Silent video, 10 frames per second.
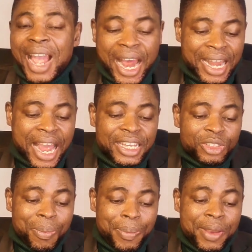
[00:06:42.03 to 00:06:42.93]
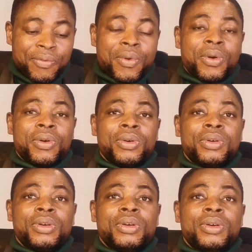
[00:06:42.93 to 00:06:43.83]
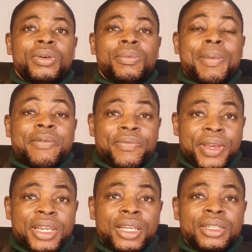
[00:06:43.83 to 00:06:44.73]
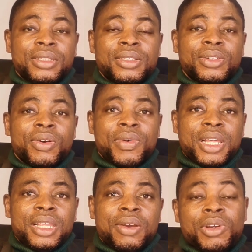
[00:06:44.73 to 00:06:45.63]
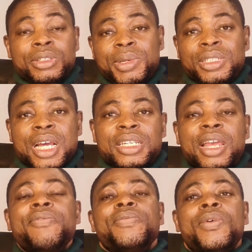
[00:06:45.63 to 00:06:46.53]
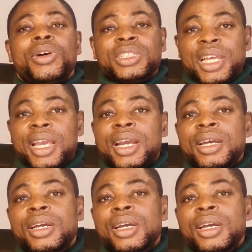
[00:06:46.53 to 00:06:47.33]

and I need to pay for my feeding over there, which means that give or take,